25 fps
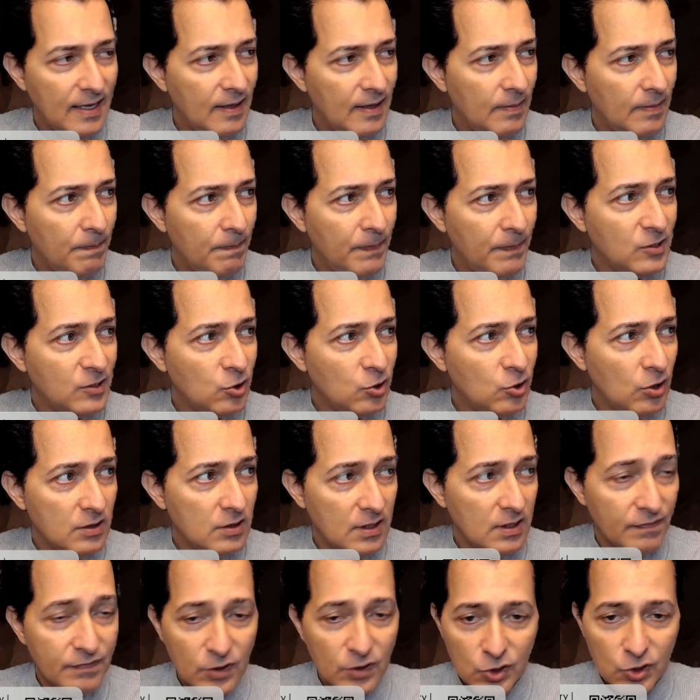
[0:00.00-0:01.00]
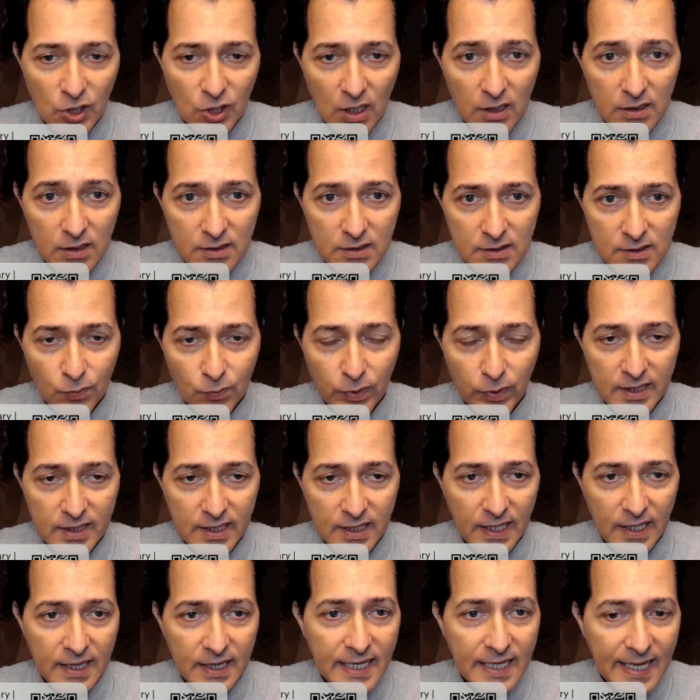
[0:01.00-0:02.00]
pictures of the charts with
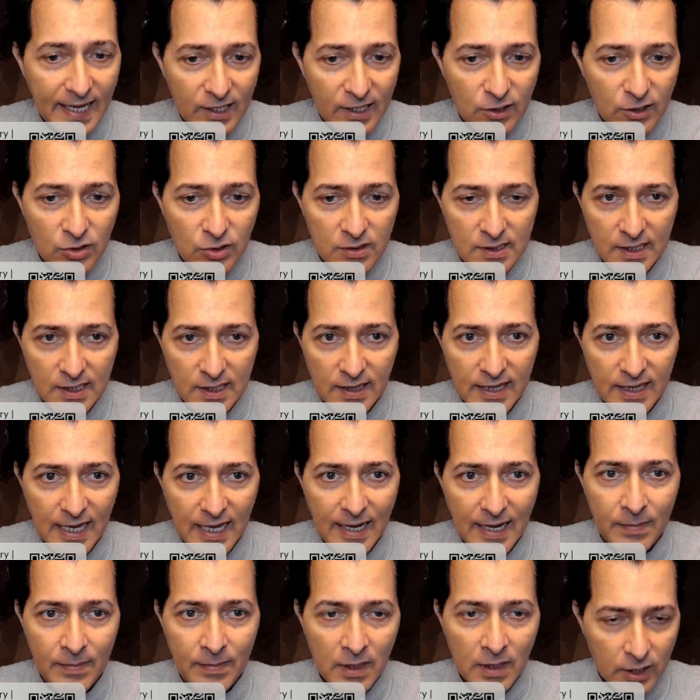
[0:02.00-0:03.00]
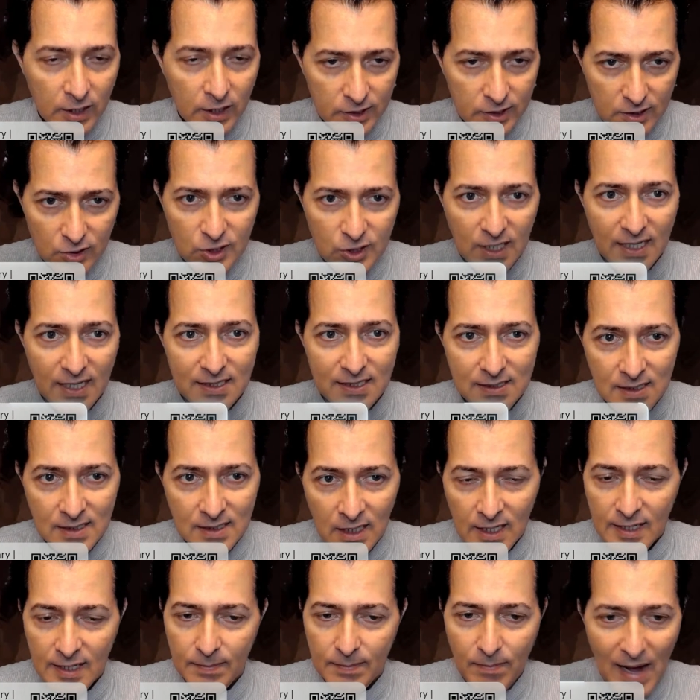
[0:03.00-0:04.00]
indications in them, such as
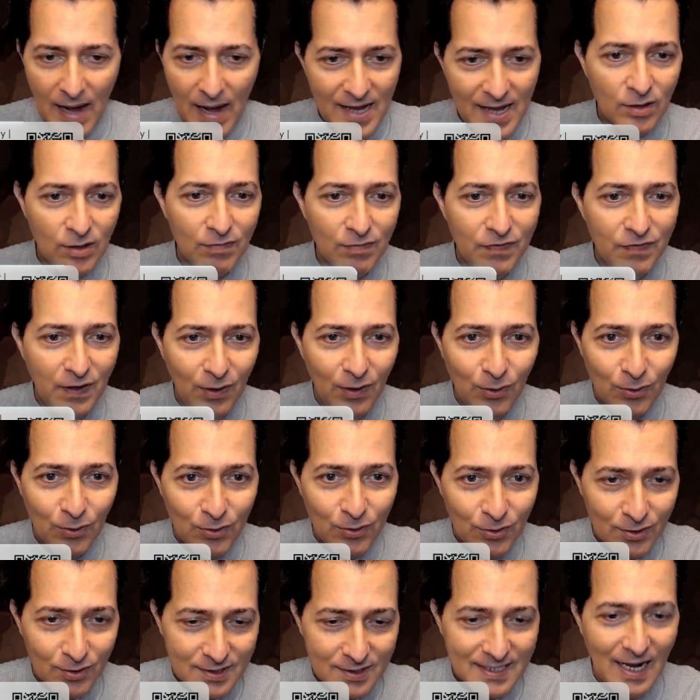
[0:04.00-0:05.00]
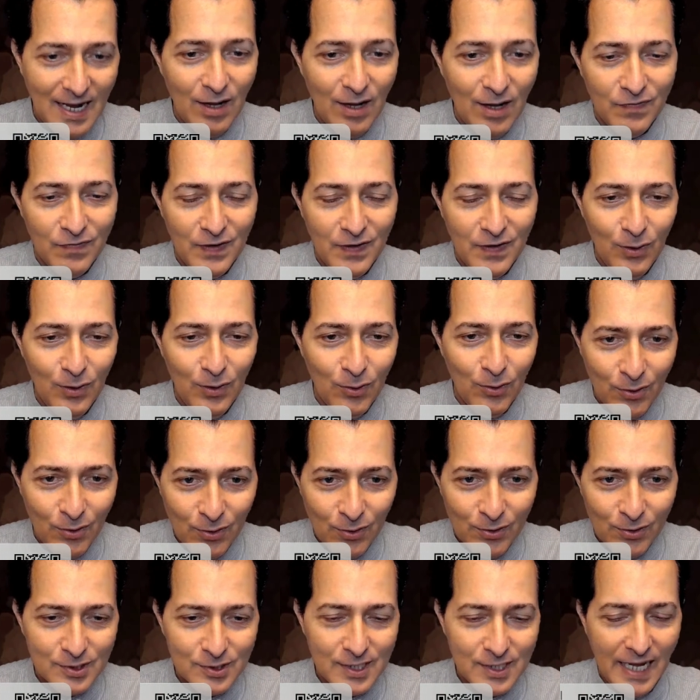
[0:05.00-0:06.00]
buy on field orders, sell on field
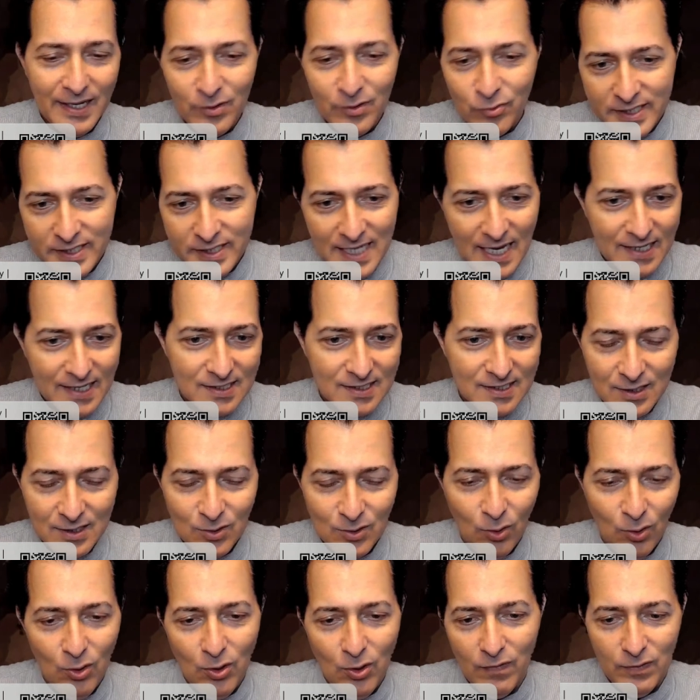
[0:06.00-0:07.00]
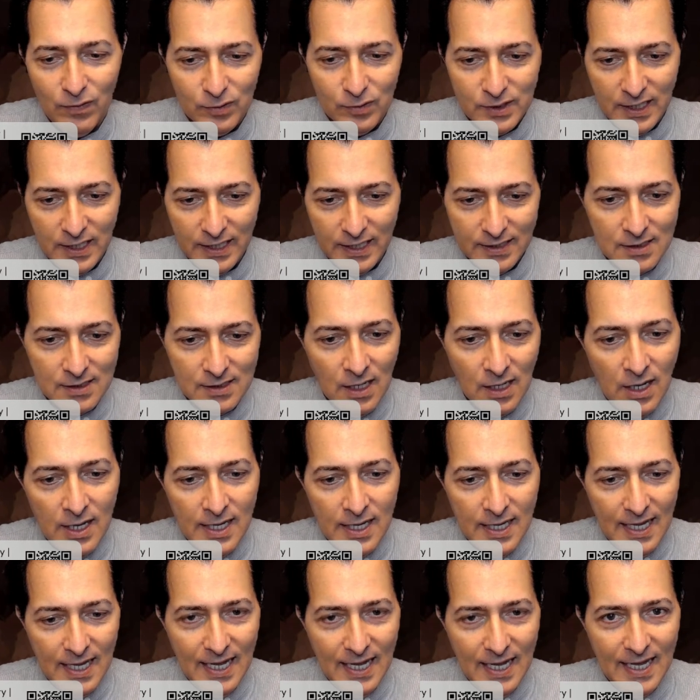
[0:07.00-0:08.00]
orders, entries, exits, all of those things.
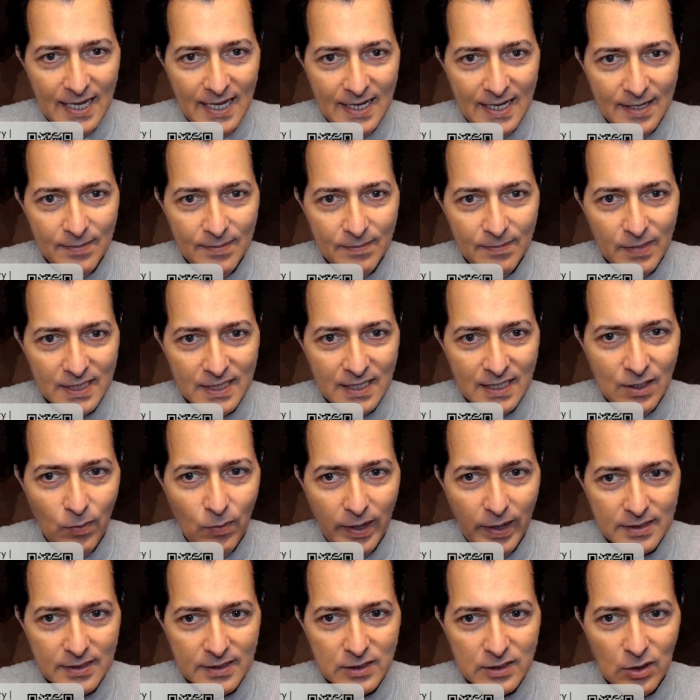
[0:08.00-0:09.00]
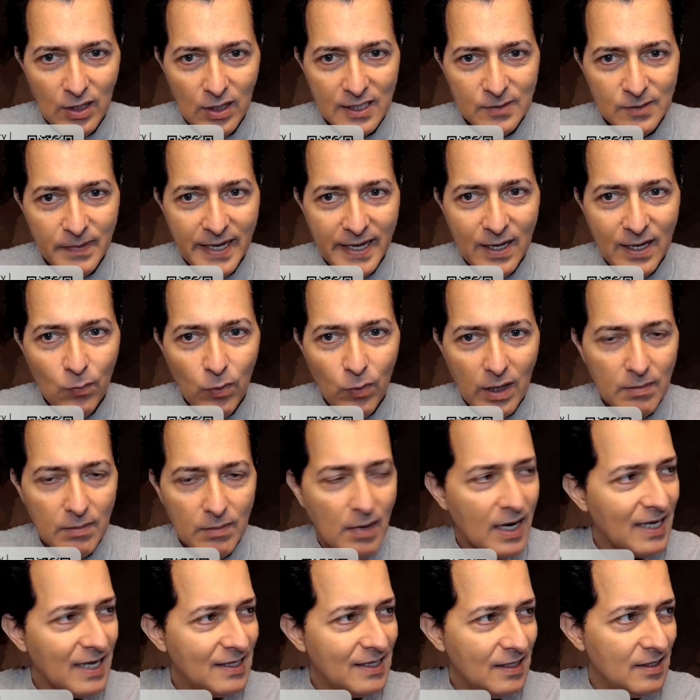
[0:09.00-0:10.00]
But anyway, so let's begin one
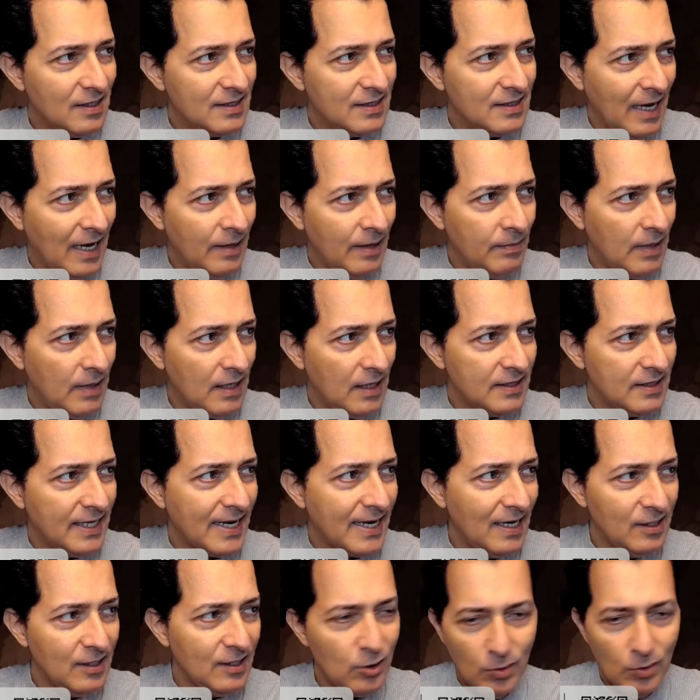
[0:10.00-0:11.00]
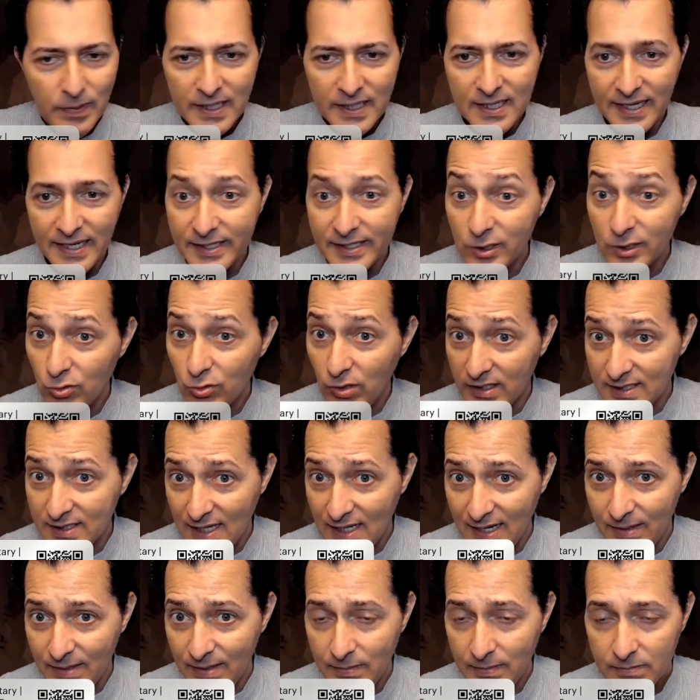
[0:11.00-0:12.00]
market at a time. I'll take a little bit extra
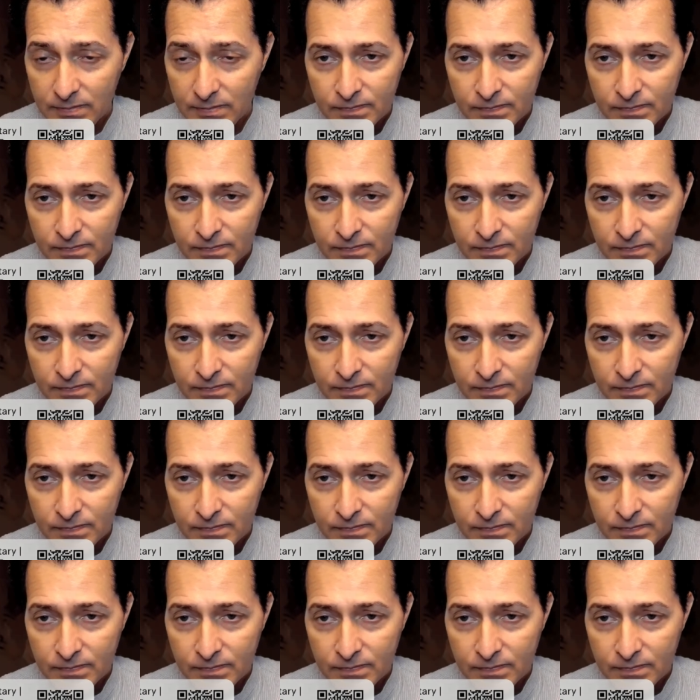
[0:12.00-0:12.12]
time